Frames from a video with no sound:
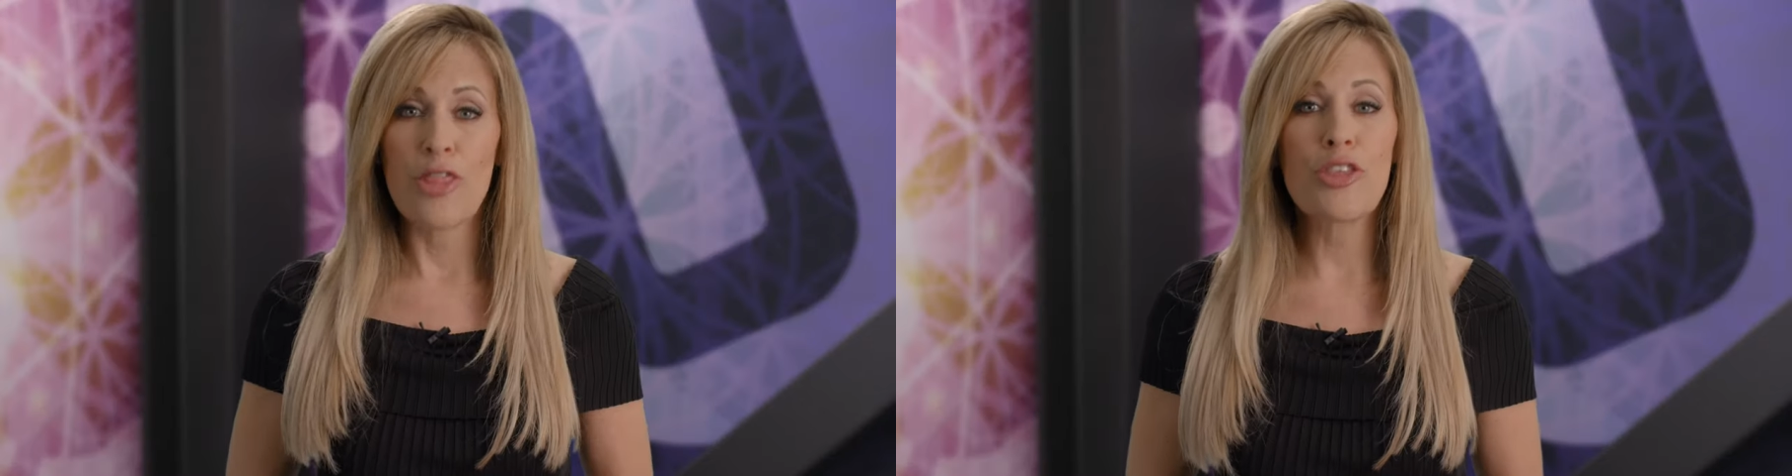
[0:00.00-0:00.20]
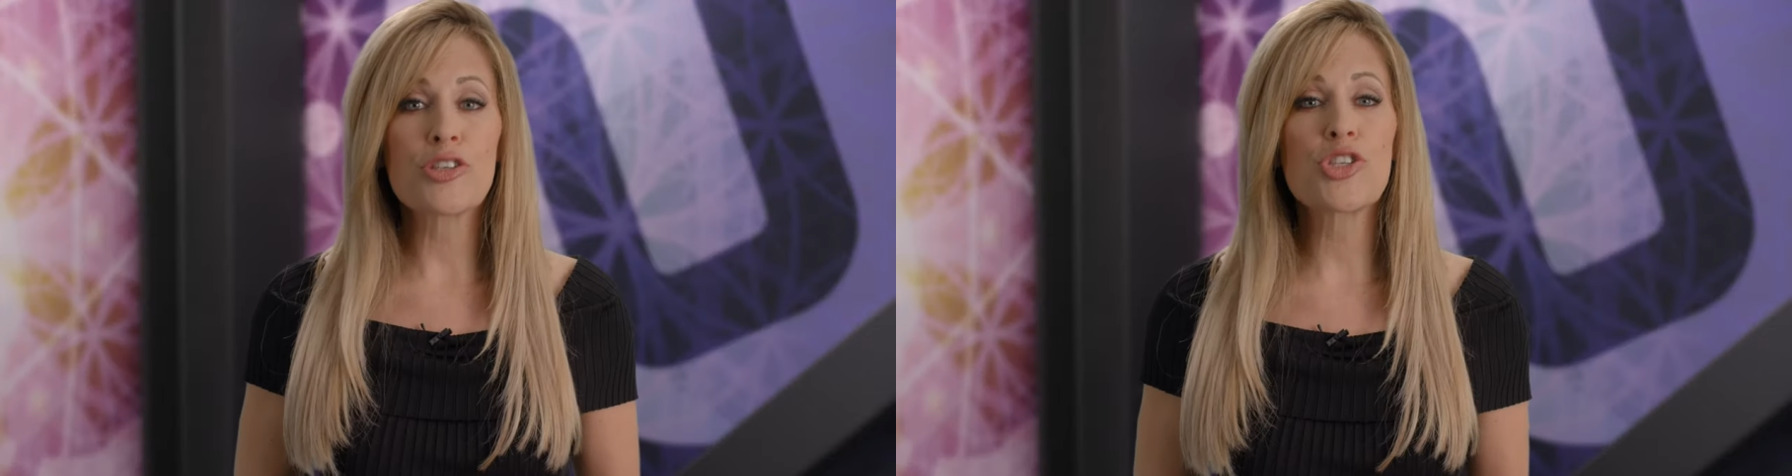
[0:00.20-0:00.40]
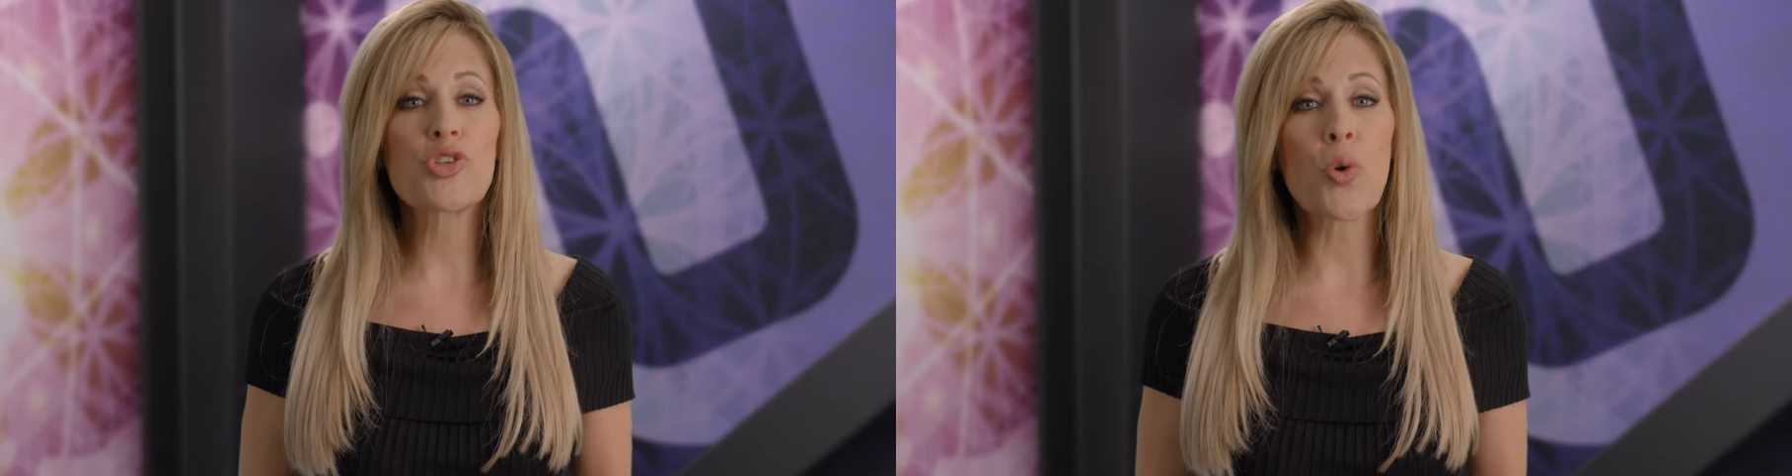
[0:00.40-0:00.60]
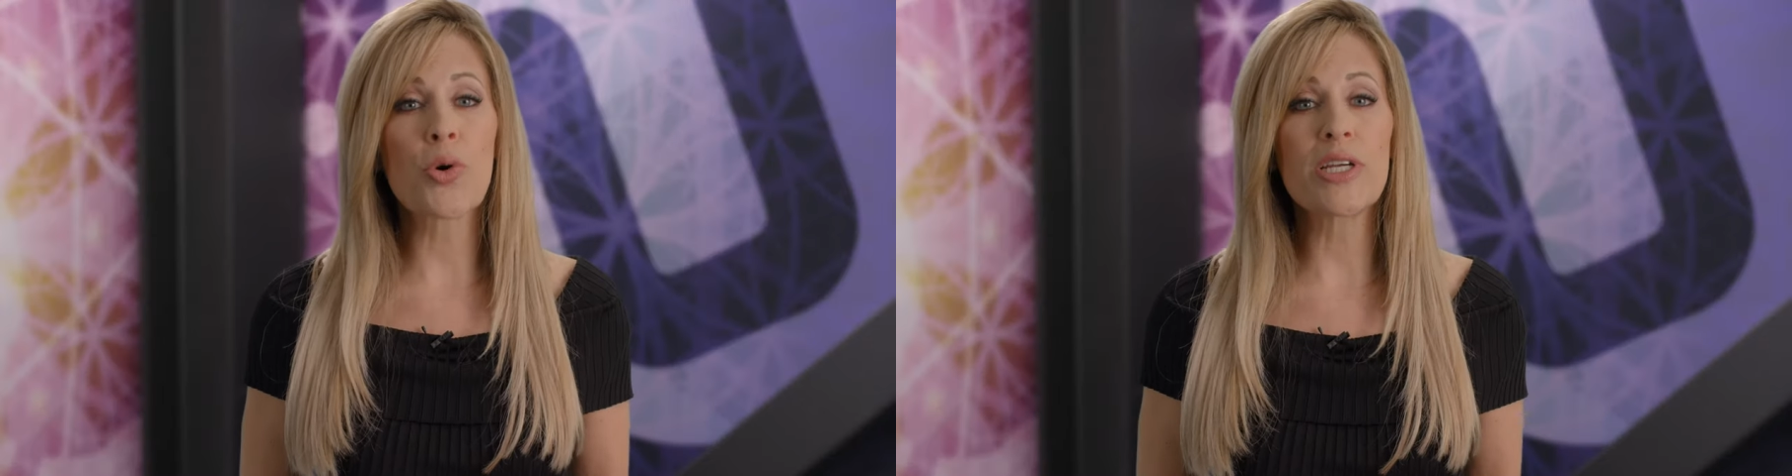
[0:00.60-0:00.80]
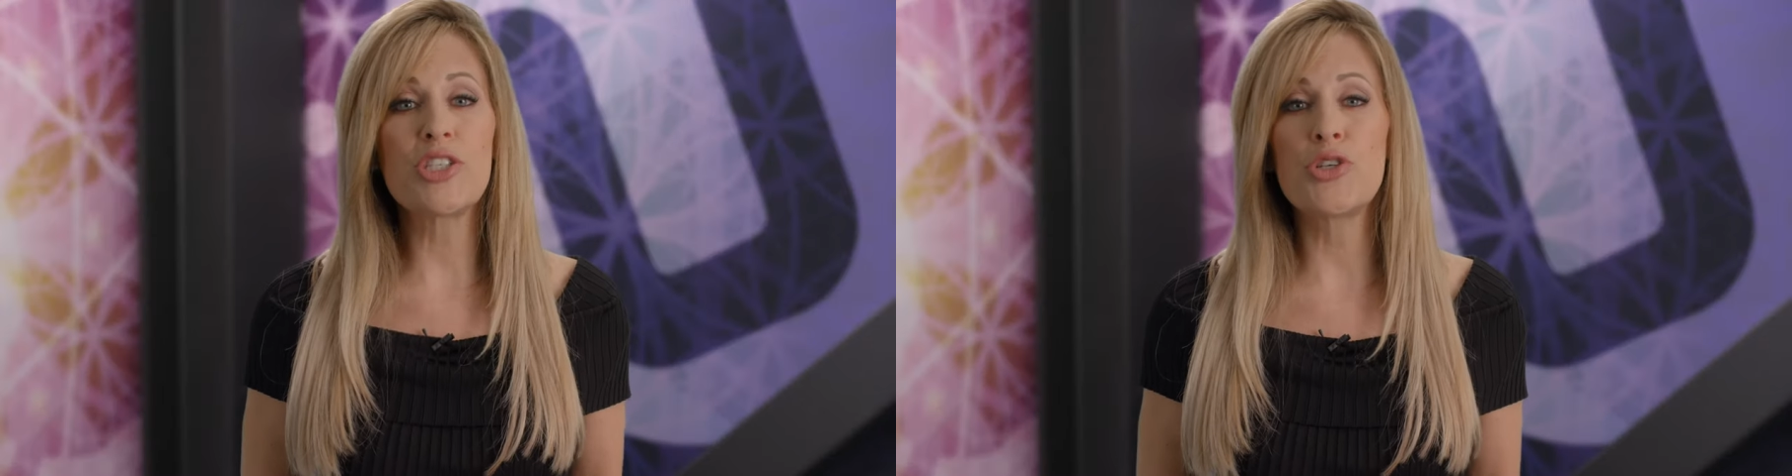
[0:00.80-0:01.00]
The
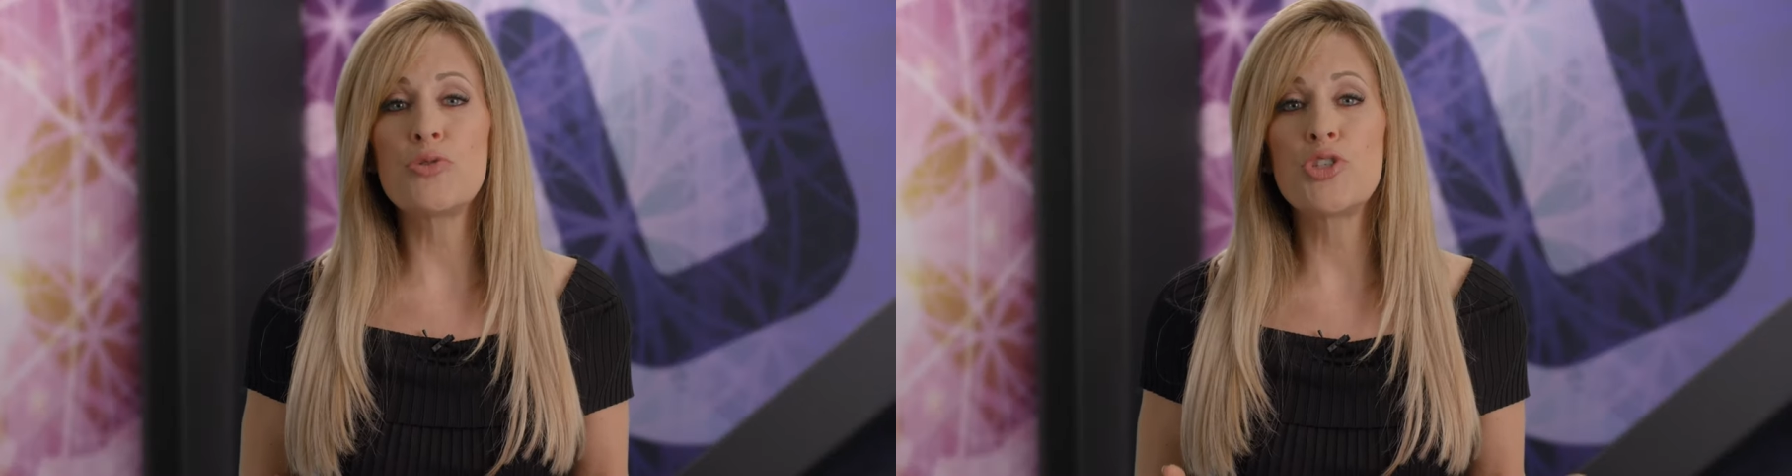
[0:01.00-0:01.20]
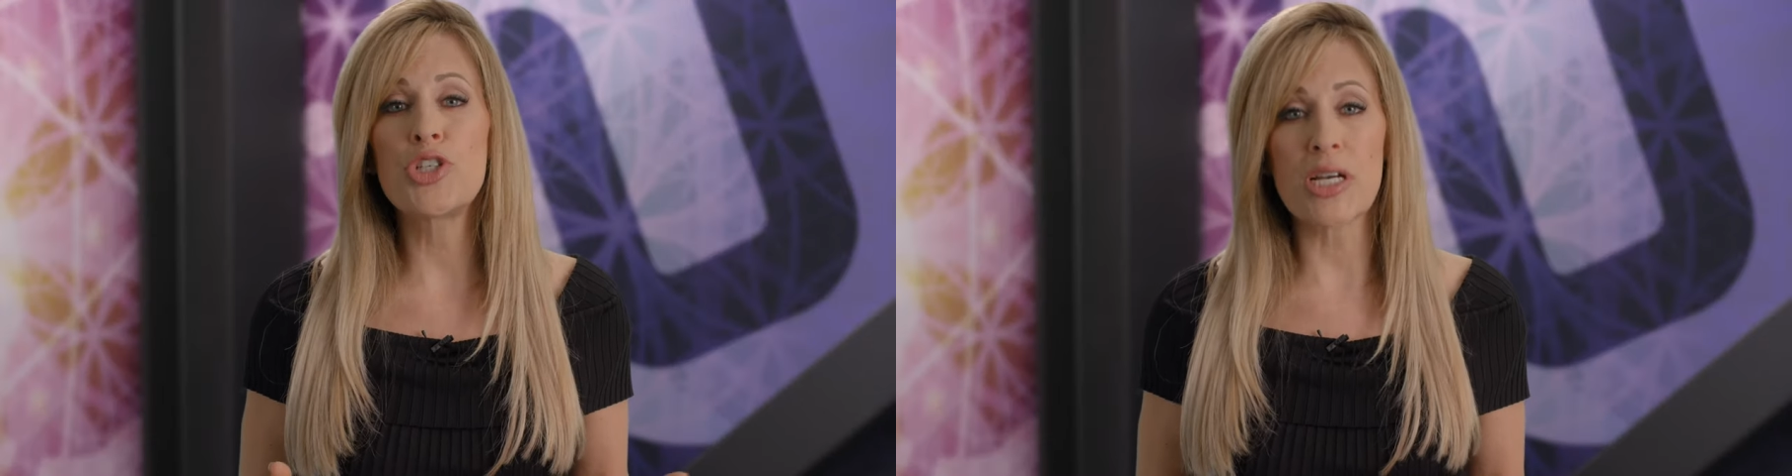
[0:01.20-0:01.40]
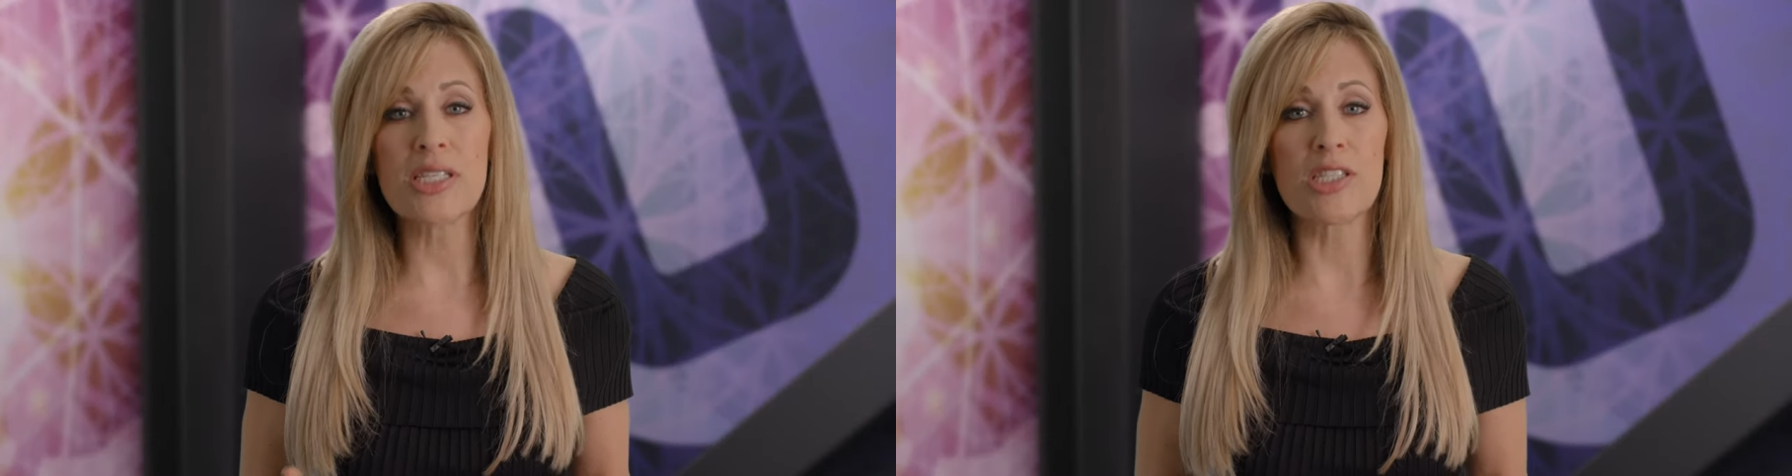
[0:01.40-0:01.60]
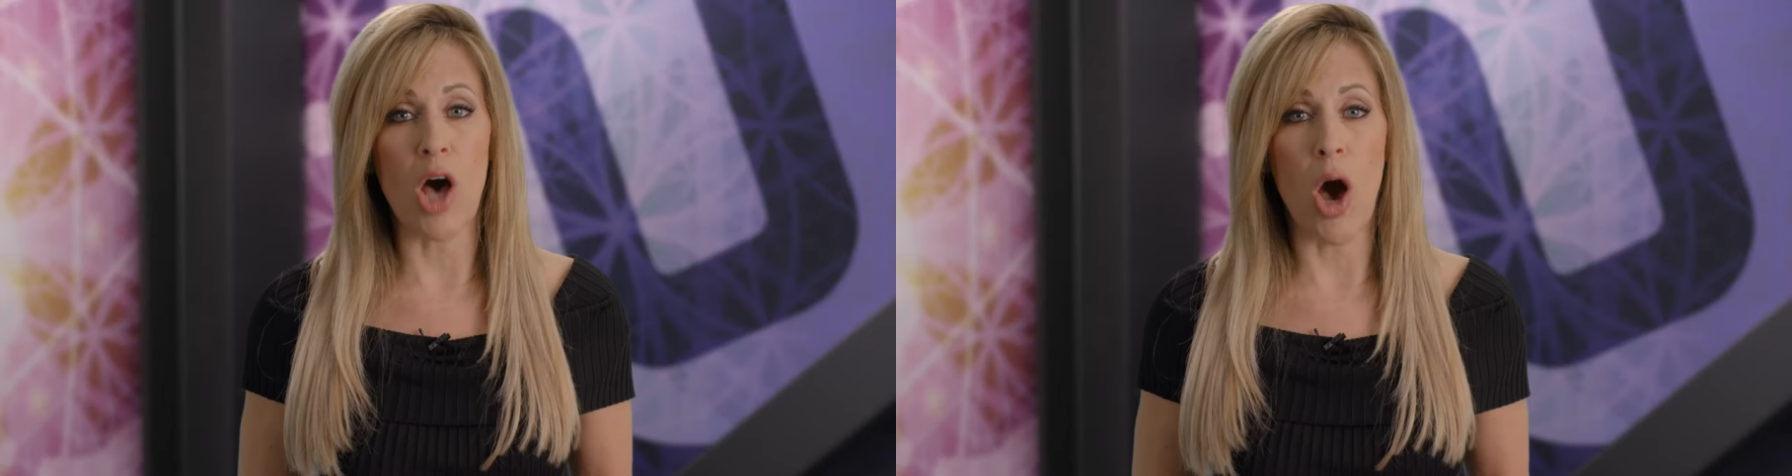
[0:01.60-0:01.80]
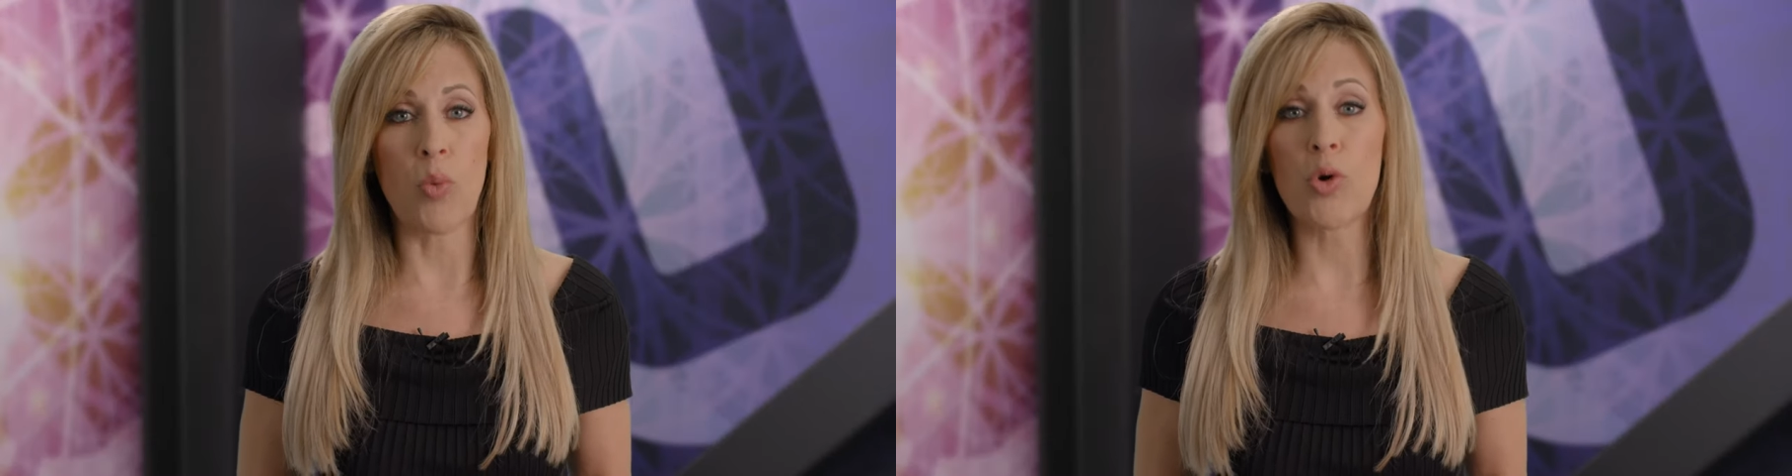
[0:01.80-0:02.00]
stories you just saw